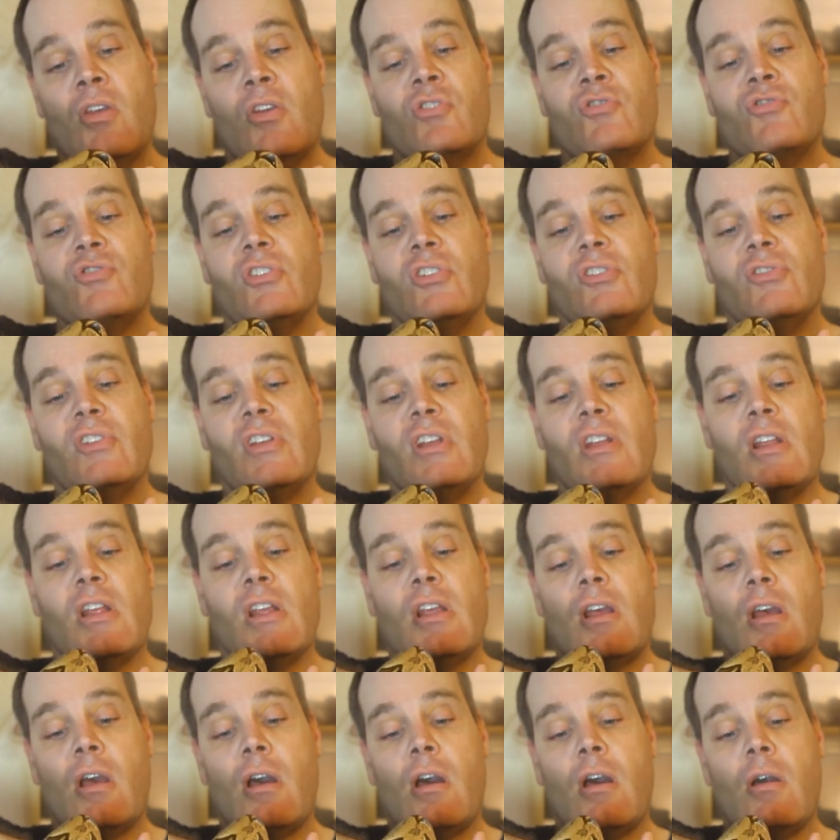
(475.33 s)
She's
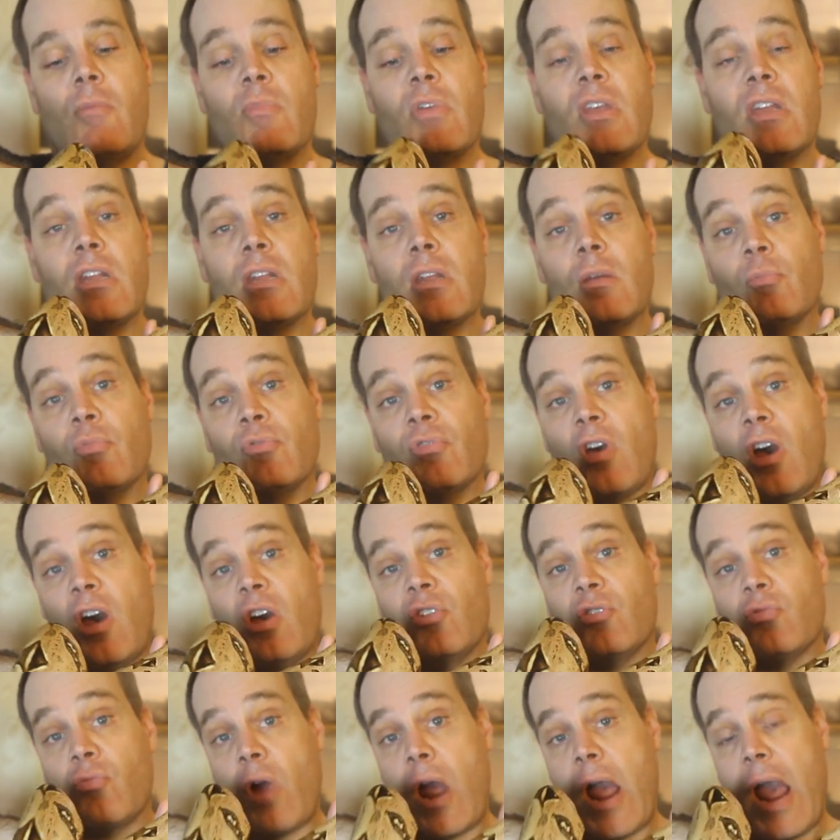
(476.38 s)
eating
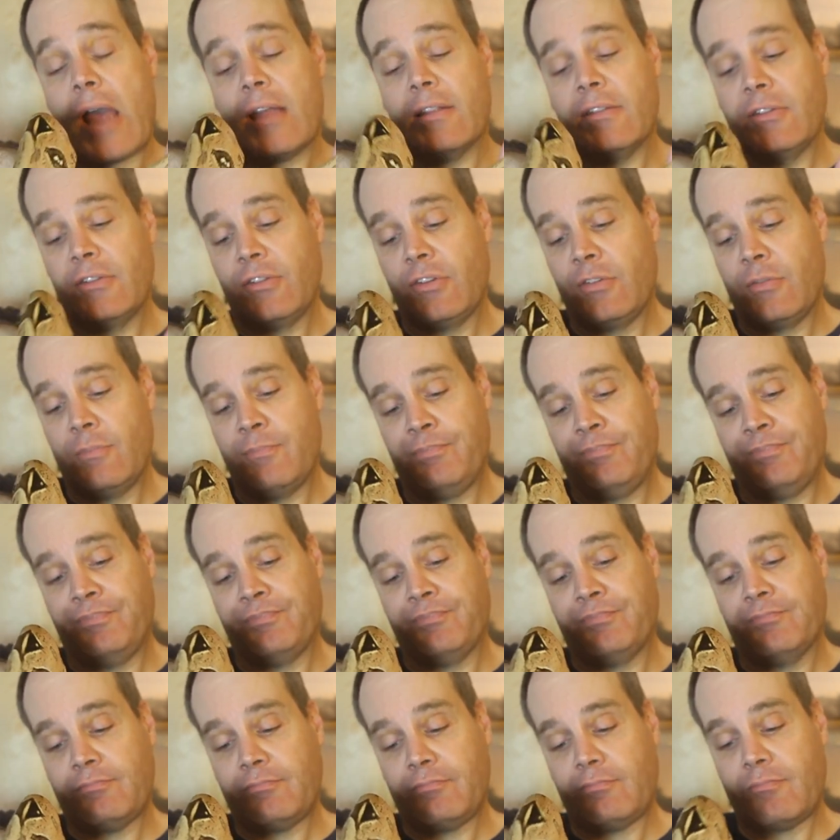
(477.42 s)
medium-sized rats.
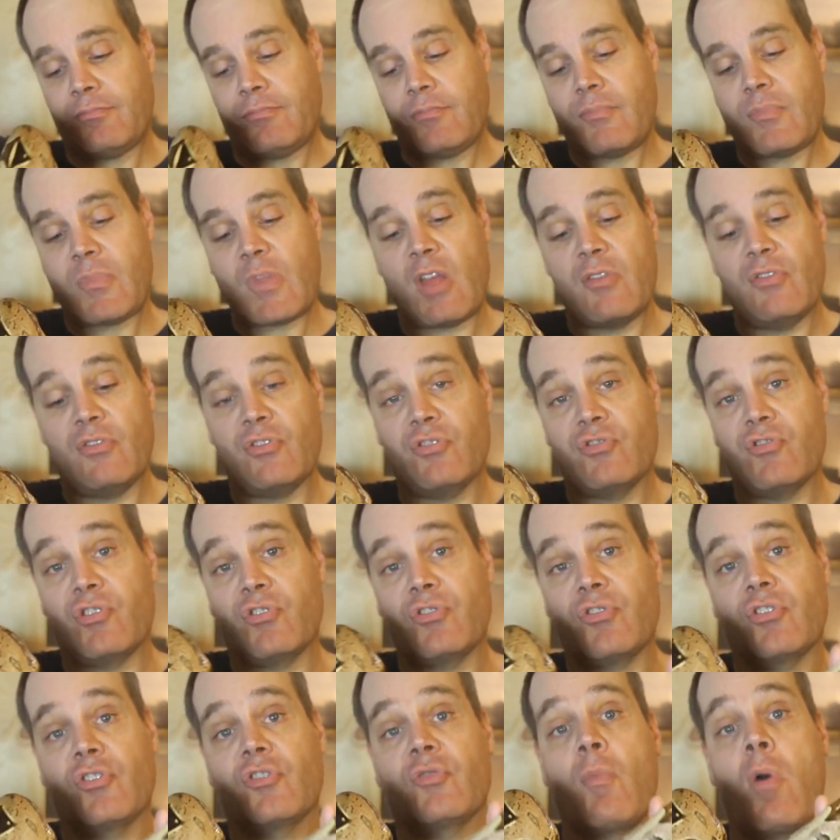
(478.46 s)
This is
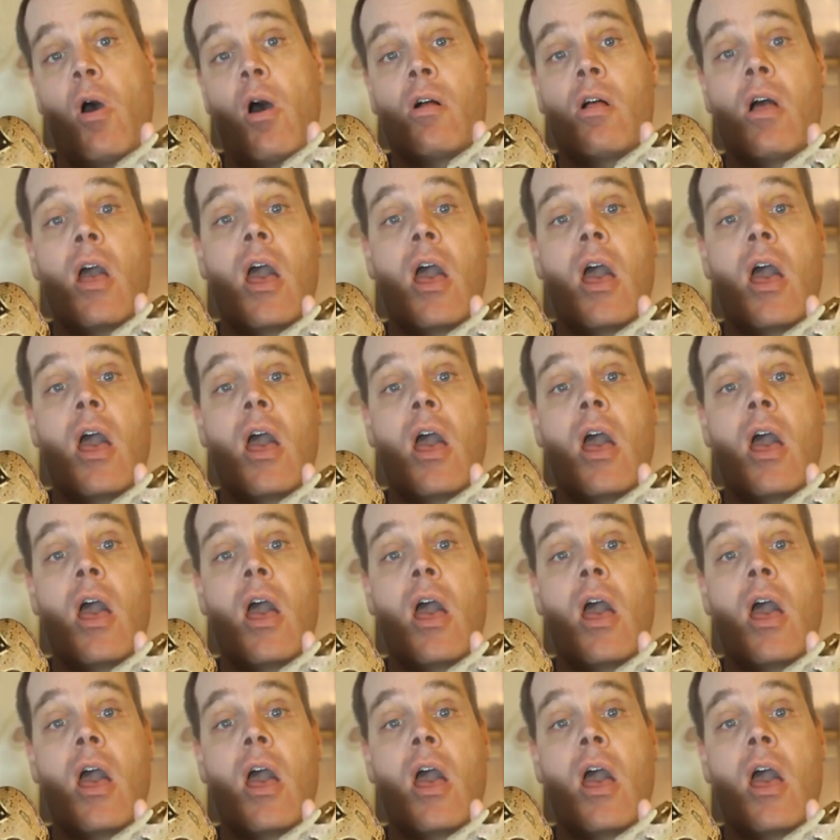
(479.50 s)
just a small